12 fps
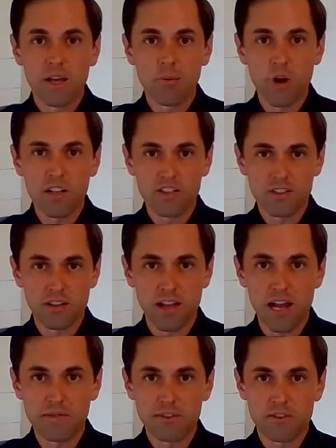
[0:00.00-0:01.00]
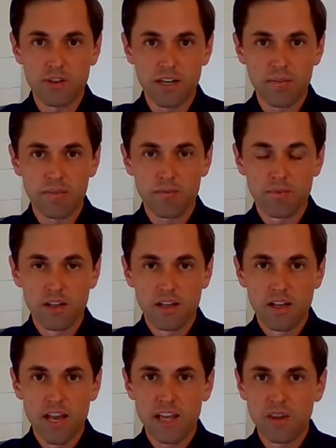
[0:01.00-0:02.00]
and watch the live stream.
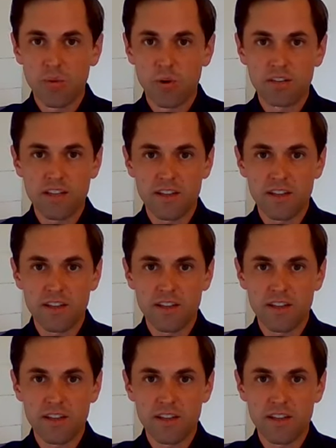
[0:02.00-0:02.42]
And the ones